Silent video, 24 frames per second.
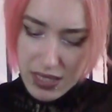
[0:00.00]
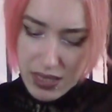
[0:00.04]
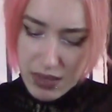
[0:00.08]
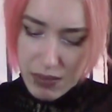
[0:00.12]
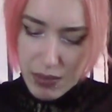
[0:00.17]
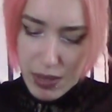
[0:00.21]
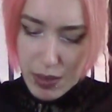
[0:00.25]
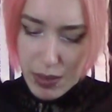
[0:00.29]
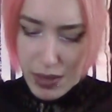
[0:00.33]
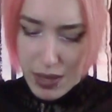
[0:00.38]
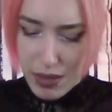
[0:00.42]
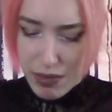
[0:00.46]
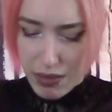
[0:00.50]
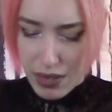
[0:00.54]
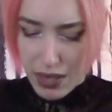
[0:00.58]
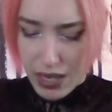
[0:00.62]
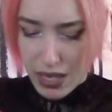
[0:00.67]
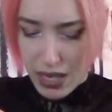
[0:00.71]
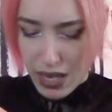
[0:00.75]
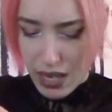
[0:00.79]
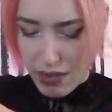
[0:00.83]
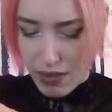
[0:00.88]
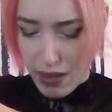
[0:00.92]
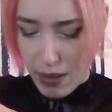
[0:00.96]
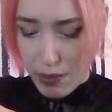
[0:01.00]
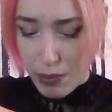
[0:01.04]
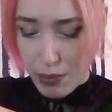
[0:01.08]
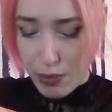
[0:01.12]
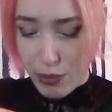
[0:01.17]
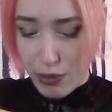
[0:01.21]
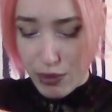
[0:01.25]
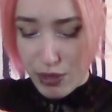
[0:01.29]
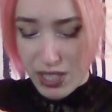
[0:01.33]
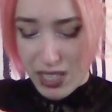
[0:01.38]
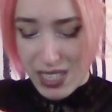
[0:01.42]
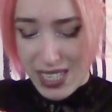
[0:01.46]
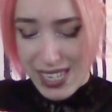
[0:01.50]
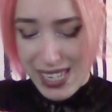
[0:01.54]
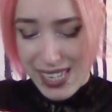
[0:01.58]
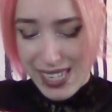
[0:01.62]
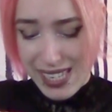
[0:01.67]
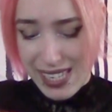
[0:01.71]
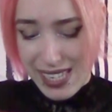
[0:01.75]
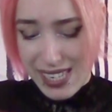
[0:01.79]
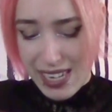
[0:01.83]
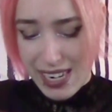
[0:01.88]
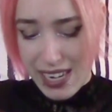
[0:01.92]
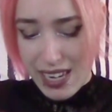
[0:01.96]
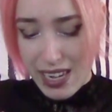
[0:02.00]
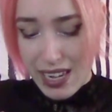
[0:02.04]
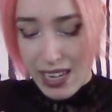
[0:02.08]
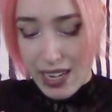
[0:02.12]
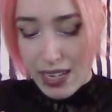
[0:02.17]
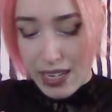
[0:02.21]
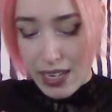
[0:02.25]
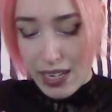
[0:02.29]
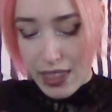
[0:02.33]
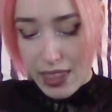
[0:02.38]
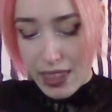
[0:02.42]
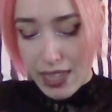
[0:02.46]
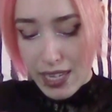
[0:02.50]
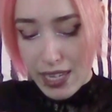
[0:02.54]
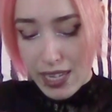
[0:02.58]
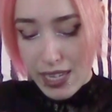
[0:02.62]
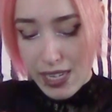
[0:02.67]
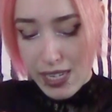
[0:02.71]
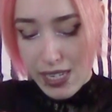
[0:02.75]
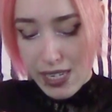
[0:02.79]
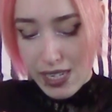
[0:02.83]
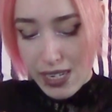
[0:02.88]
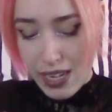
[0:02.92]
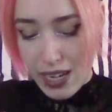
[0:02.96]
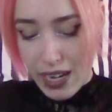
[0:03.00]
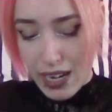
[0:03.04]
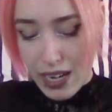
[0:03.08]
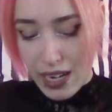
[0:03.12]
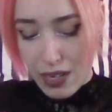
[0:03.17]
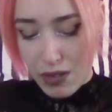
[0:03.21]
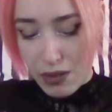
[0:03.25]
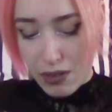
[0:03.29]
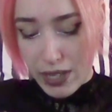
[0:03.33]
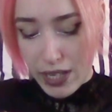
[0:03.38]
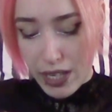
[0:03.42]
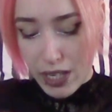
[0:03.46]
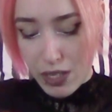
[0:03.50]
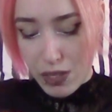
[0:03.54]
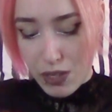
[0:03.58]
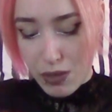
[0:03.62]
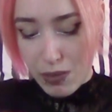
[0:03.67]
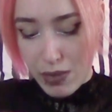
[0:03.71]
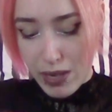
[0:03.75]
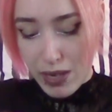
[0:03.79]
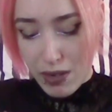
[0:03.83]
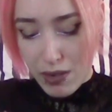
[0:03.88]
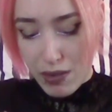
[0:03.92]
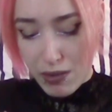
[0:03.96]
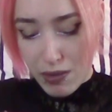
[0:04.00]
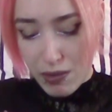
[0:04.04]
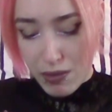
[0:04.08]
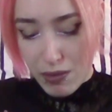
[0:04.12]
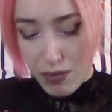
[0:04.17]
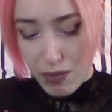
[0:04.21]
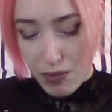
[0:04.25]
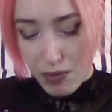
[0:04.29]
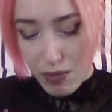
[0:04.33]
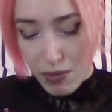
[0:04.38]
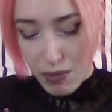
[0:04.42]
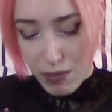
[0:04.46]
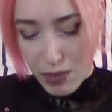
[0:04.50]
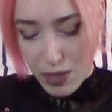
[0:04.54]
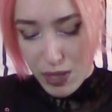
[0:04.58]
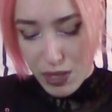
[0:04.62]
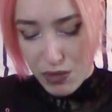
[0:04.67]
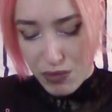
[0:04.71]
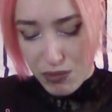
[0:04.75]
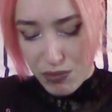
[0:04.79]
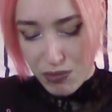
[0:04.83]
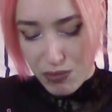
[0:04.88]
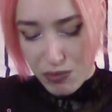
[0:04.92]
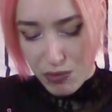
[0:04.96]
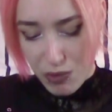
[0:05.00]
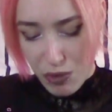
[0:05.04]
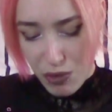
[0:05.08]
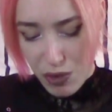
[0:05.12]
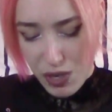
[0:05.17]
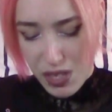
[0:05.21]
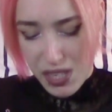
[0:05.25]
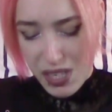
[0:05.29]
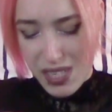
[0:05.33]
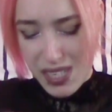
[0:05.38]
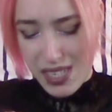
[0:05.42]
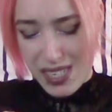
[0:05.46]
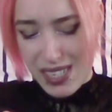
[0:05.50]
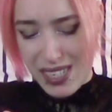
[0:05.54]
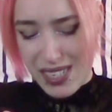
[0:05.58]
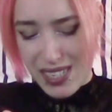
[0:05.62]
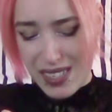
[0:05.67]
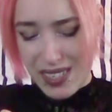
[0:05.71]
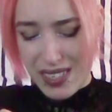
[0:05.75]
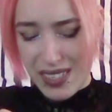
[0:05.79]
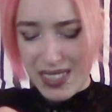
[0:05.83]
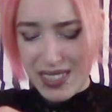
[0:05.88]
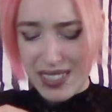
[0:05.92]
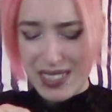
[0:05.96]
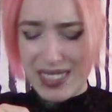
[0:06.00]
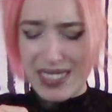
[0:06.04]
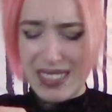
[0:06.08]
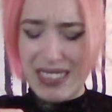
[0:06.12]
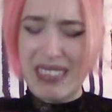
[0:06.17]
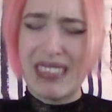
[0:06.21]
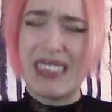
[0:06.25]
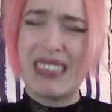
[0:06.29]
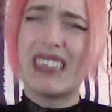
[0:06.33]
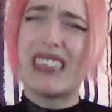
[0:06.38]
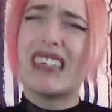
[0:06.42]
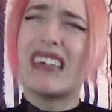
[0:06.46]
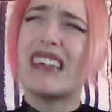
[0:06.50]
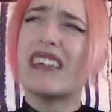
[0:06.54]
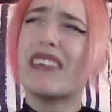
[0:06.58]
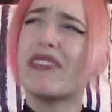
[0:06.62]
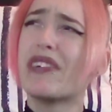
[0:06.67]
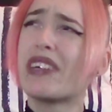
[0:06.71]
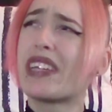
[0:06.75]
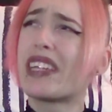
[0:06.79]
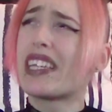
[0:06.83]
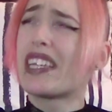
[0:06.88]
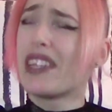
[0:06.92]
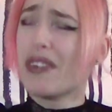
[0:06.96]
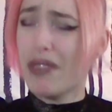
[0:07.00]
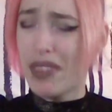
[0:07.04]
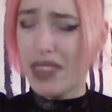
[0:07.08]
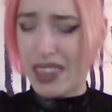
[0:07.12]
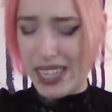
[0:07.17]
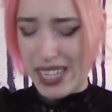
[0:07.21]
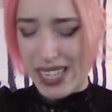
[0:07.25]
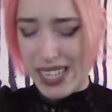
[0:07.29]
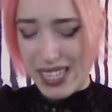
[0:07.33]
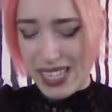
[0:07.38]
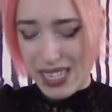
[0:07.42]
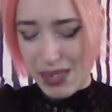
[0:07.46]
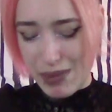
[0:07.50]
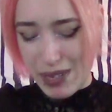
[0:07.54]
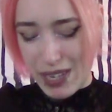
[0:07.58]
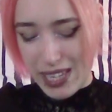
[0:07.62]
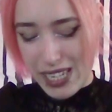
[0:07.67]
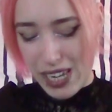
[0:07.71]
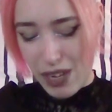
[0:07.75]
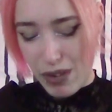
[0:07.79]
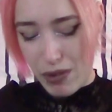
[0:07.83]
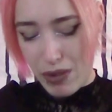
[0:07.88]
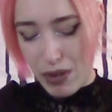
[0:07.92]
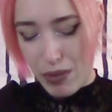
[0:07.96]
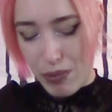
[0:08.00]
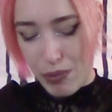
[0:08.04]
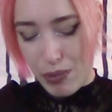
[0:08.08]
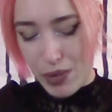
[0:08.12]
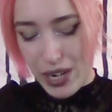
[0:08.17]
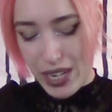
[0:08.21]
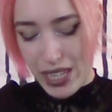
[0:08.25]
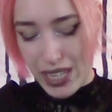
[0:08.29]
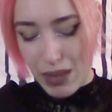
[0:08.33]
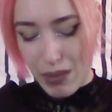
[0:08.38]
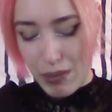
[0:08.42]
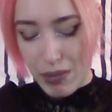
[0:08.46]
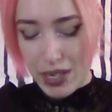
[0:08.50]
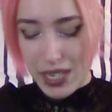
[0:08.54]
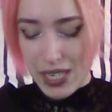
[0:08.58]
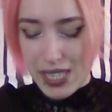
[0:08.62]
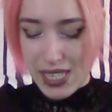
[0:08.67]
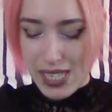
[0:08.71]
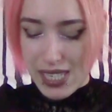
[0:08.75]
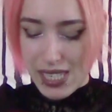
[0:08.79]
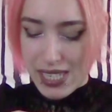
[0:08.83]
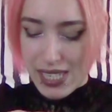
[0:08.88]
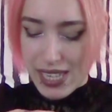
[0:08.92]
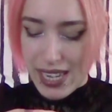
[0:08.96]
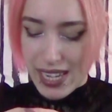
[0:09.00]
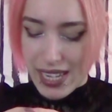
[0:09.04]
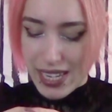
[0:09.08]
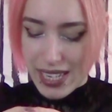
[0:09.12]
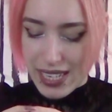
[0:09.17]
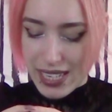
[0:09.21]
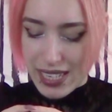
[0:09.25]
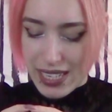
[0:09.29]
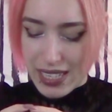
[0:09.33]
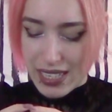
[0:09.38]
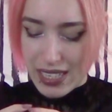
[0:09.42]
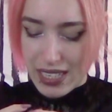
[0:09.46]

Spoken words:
Maybe if I push this. The thing is, I don't like to make much force with new things because I don't want to break them, but it's stuck.